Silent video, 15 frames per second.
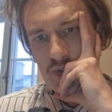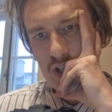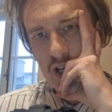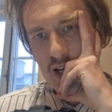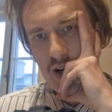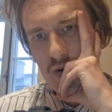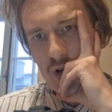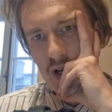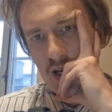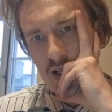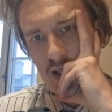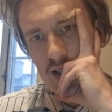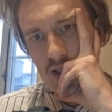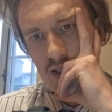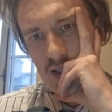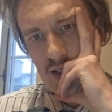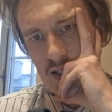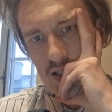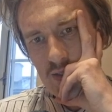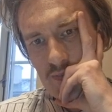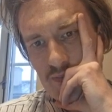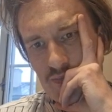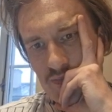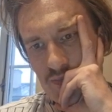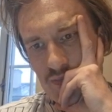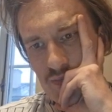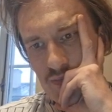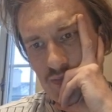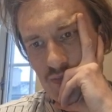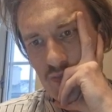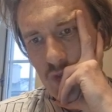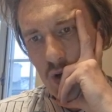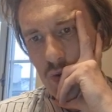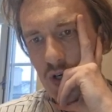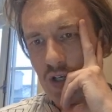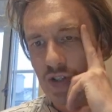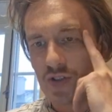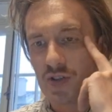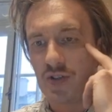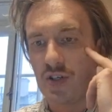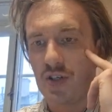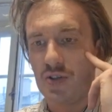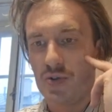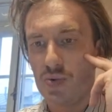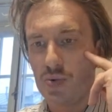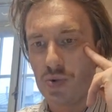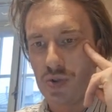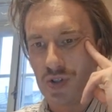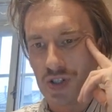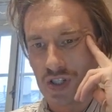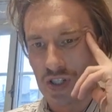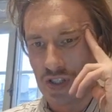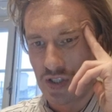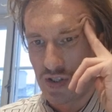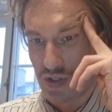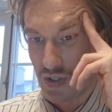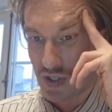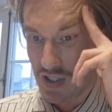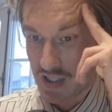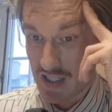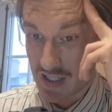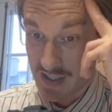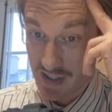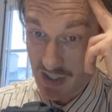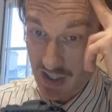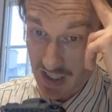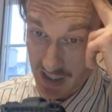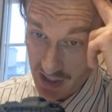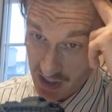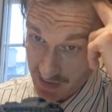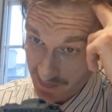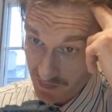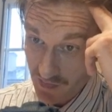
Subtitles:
area where also the New York Stock Exchange